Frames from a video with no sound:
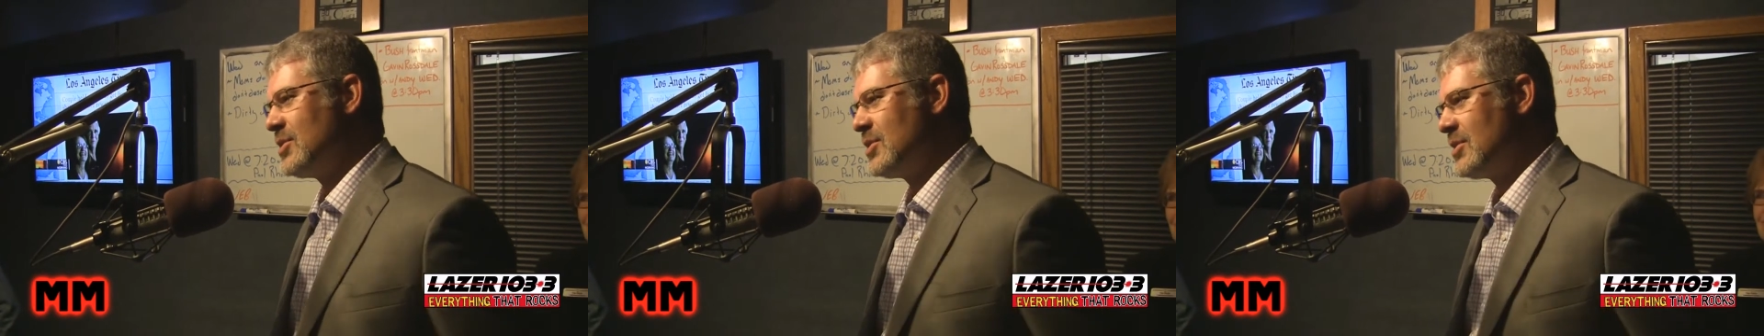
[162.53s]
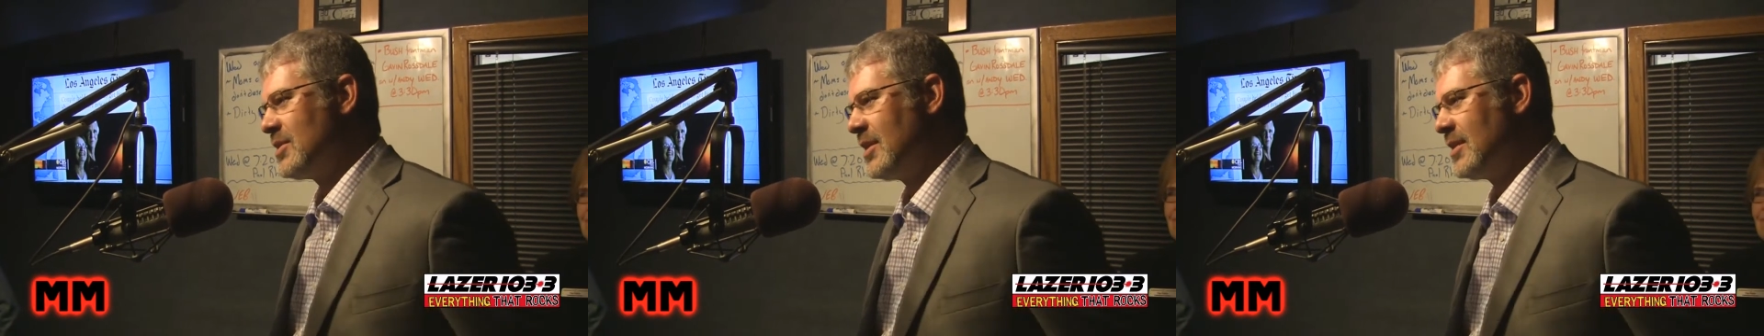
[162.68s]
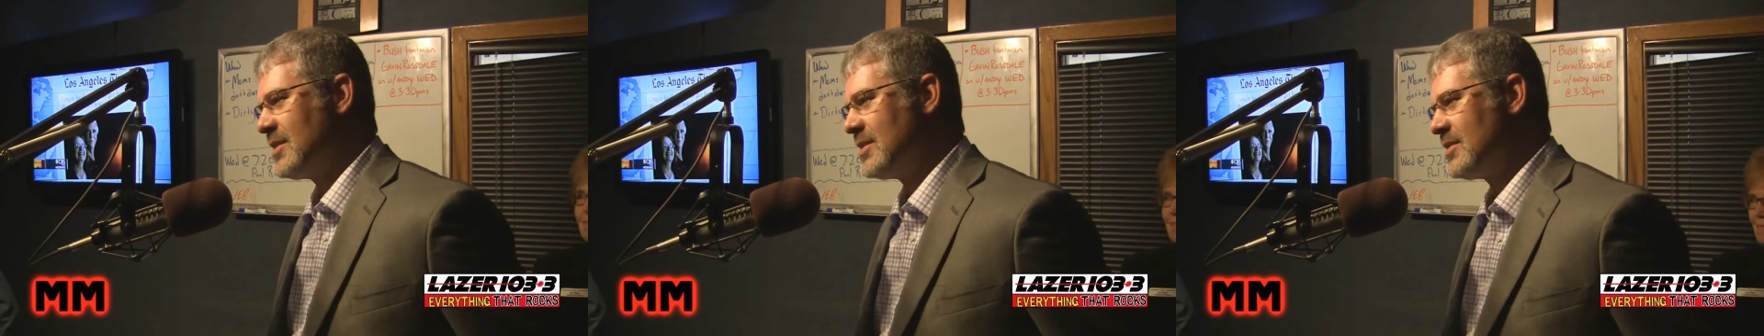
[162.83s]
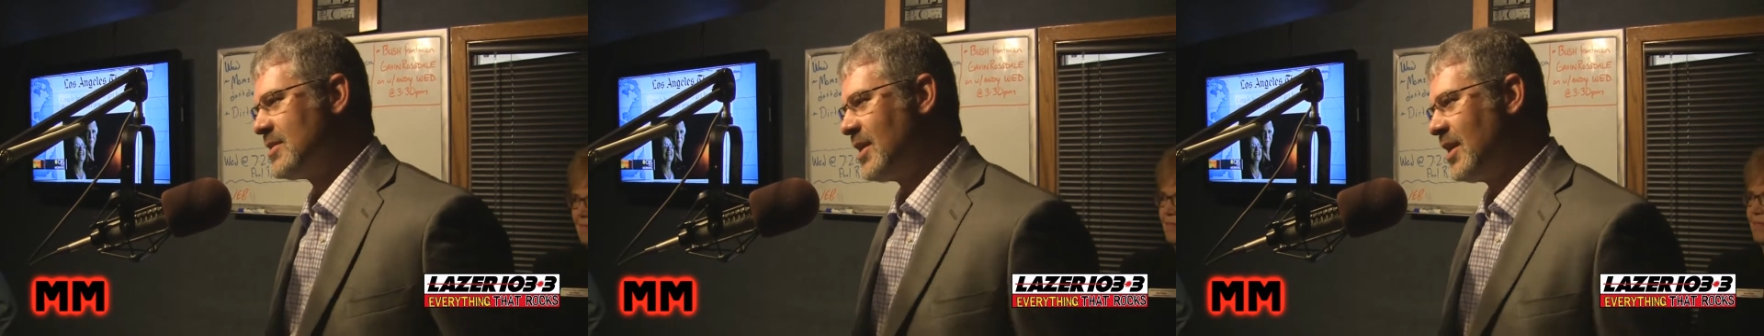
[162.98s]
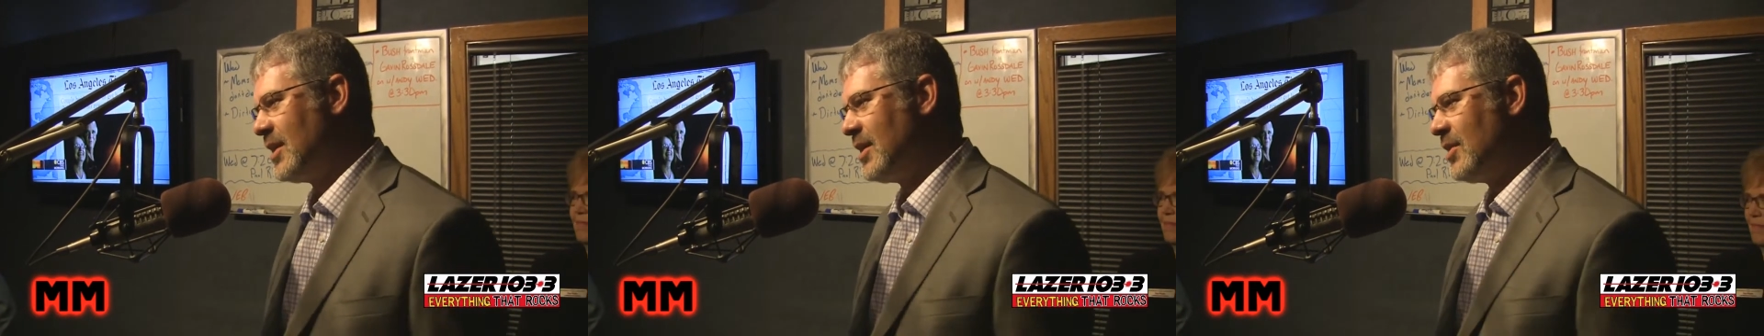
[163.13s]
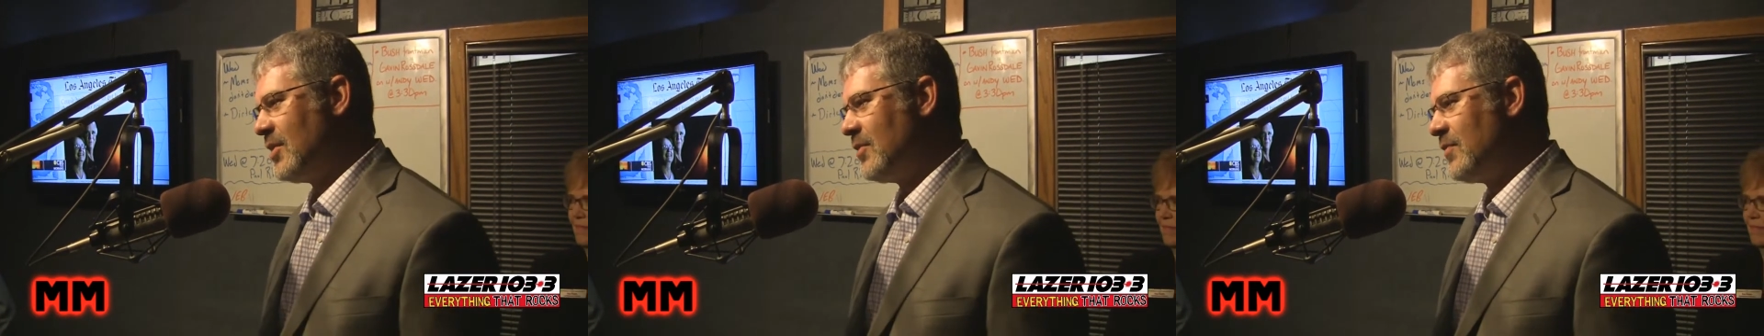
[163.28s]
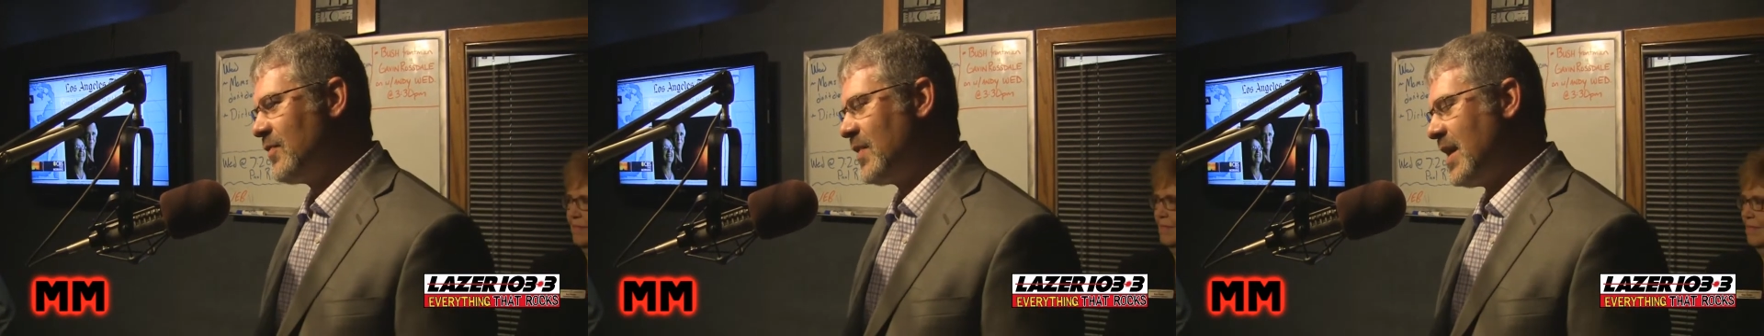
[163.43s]
just let the sun
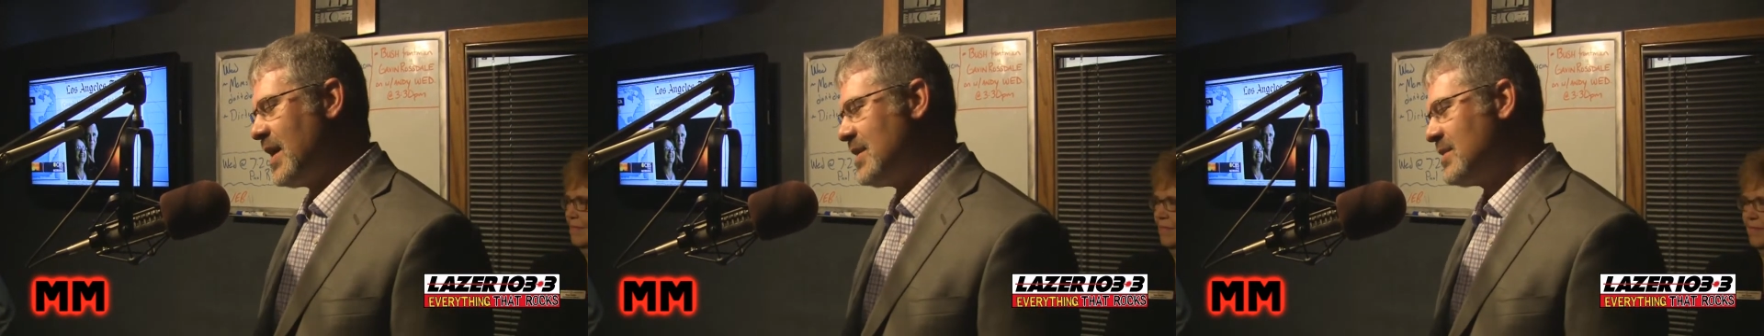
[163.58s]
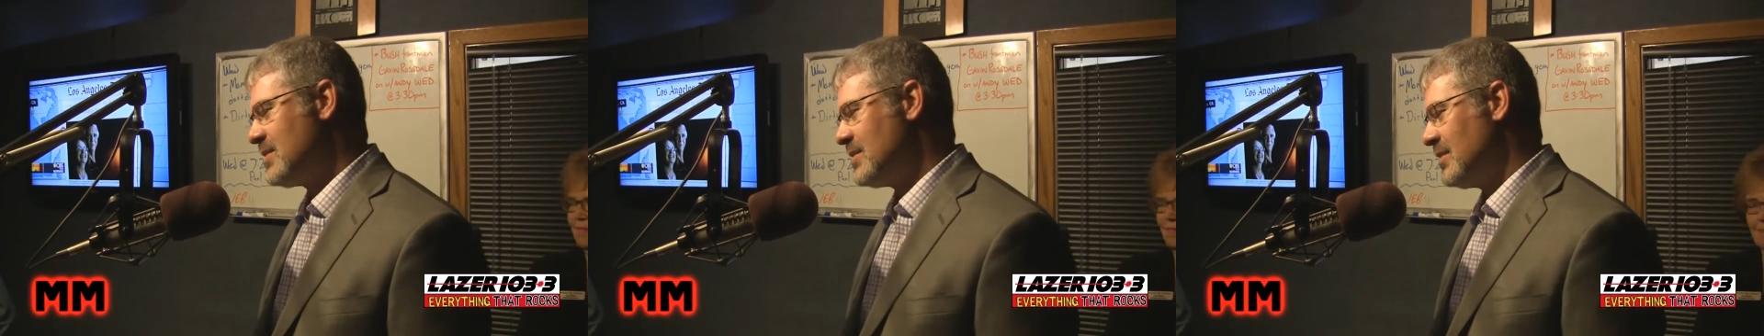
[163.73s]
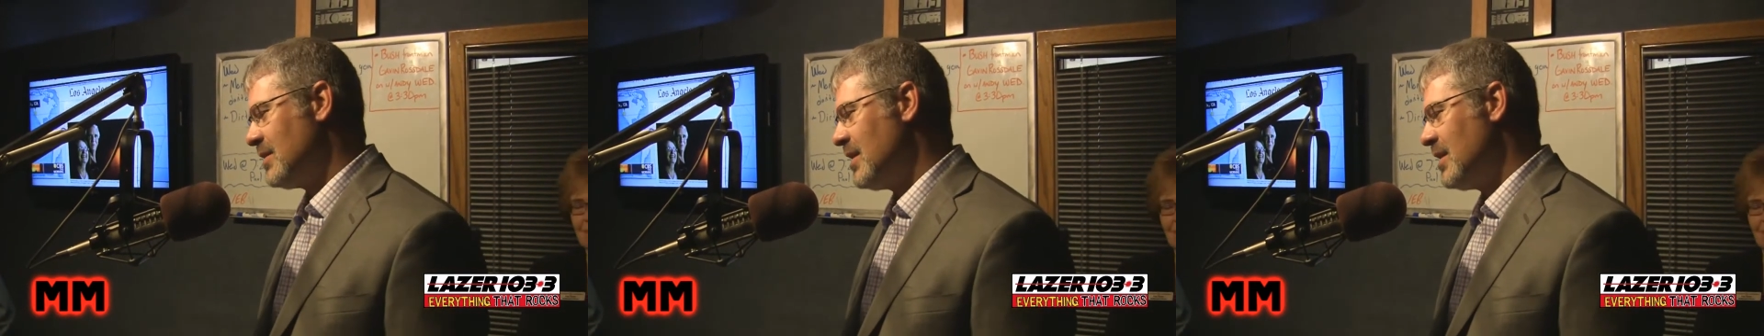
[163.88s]
hit her face,